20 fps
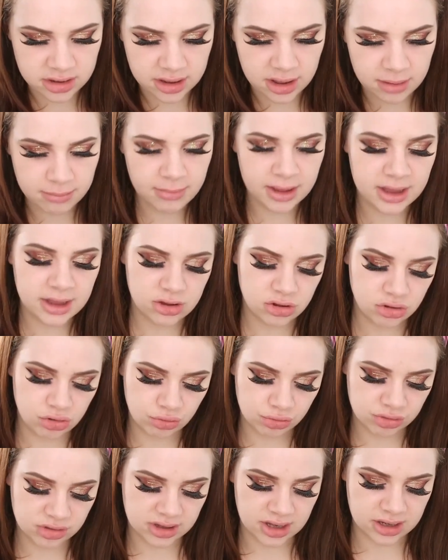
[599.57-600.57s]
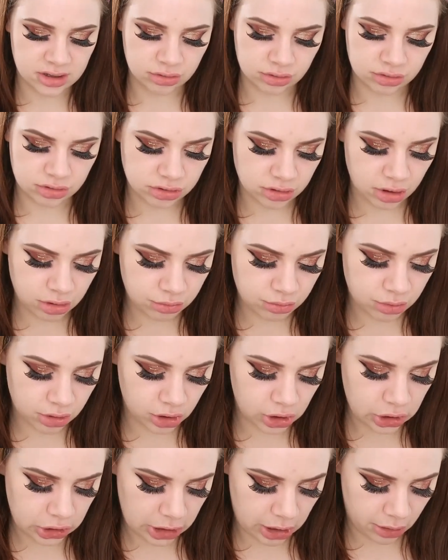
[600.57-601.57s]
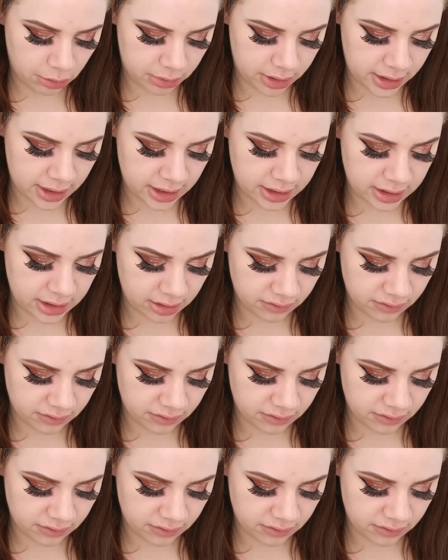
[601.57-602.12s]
Like, it makes your skin look so glowy and